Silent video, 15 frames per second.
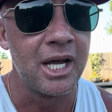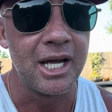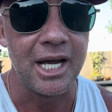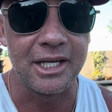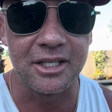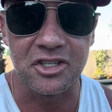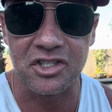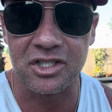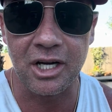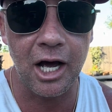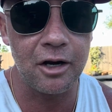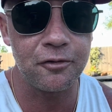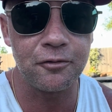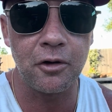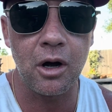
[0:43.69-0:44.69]
It does
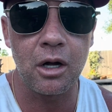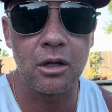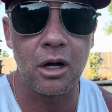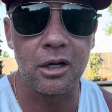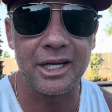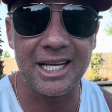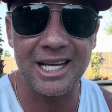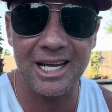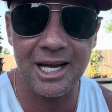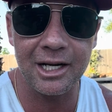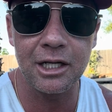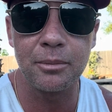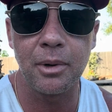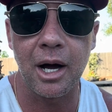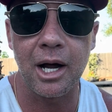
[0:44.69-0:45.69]
not fall on
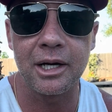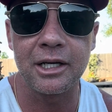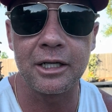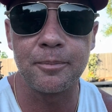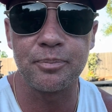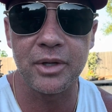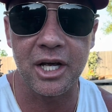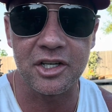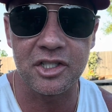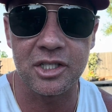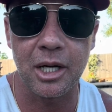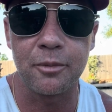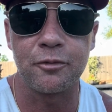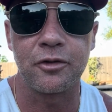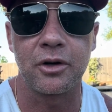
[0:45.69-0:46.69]
anybody
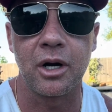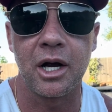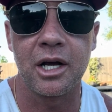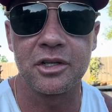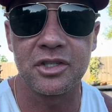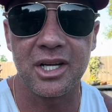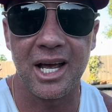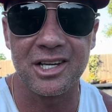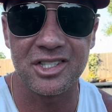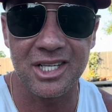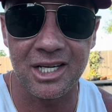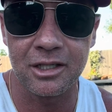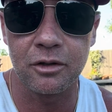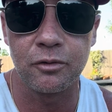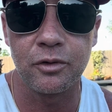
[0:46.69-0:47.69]
except for us as
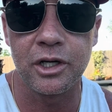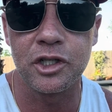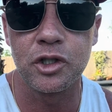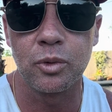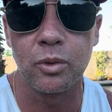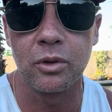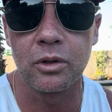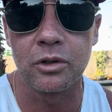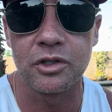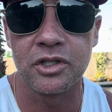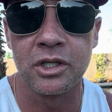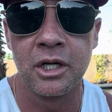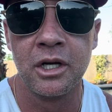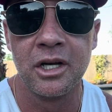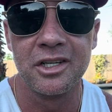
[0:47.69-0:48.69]
individuals
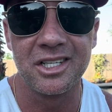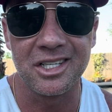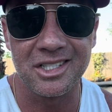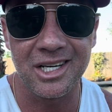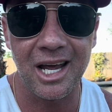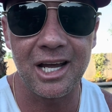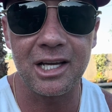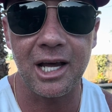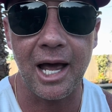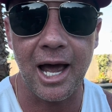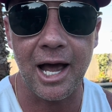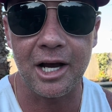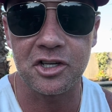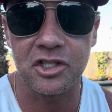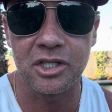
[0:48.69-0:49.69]
to take
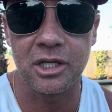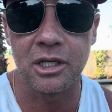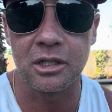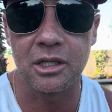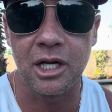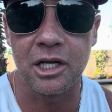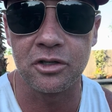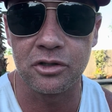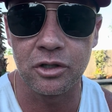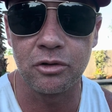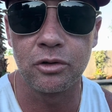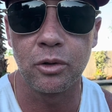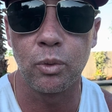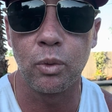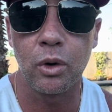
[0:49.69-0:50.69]
action and do
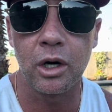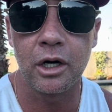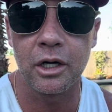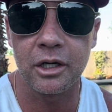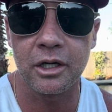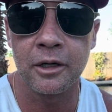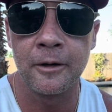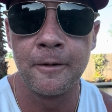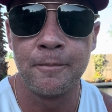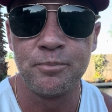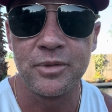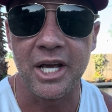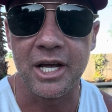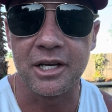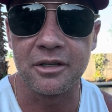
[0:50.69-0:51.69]
the work
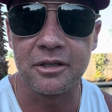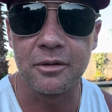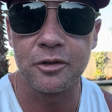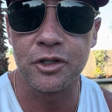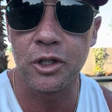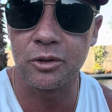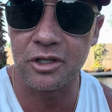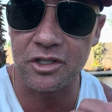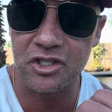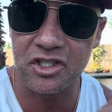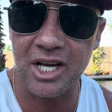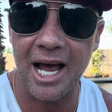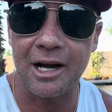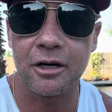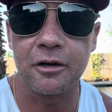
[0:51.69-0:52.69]
and do the
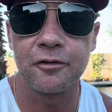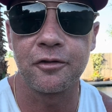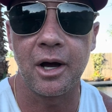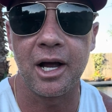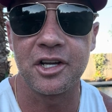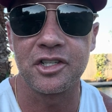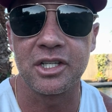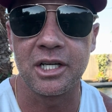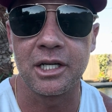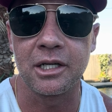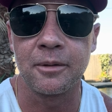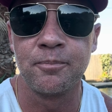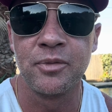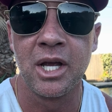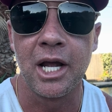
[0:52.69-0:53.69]

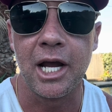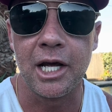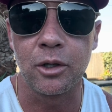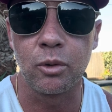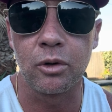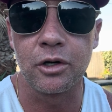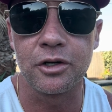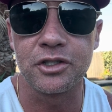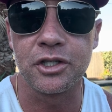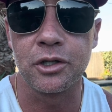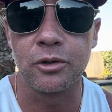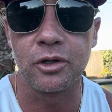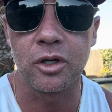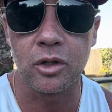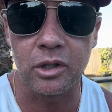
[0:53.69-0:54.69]
sacrificing in order
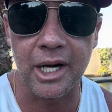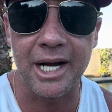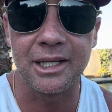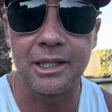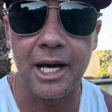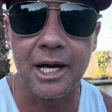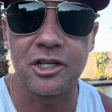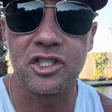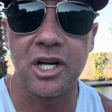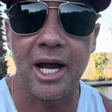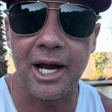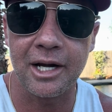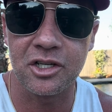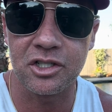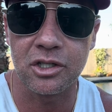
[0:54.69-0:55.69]
to create that
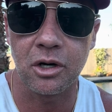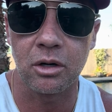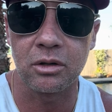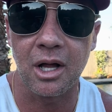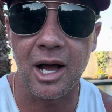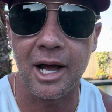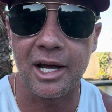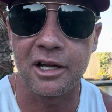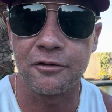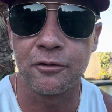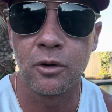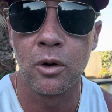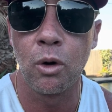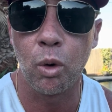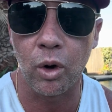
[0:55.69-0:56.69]
change in our life
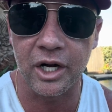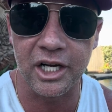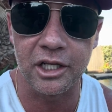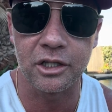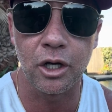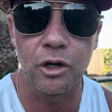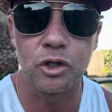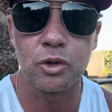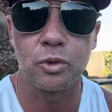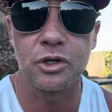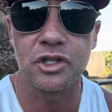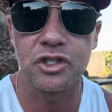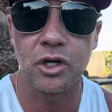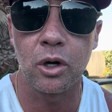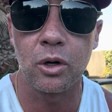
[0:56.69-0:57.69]
or get those
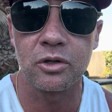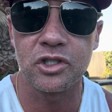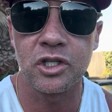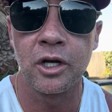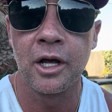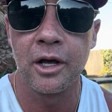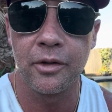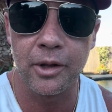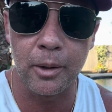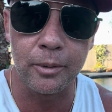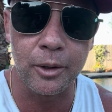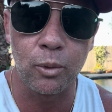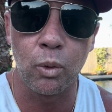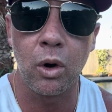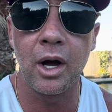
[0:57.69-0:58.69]
results that
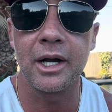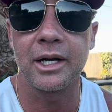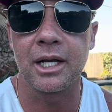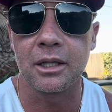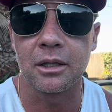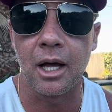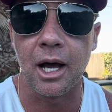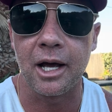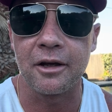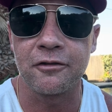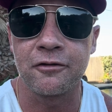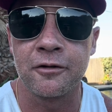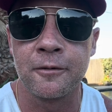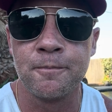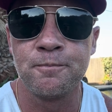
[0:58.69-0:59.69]
we want in life.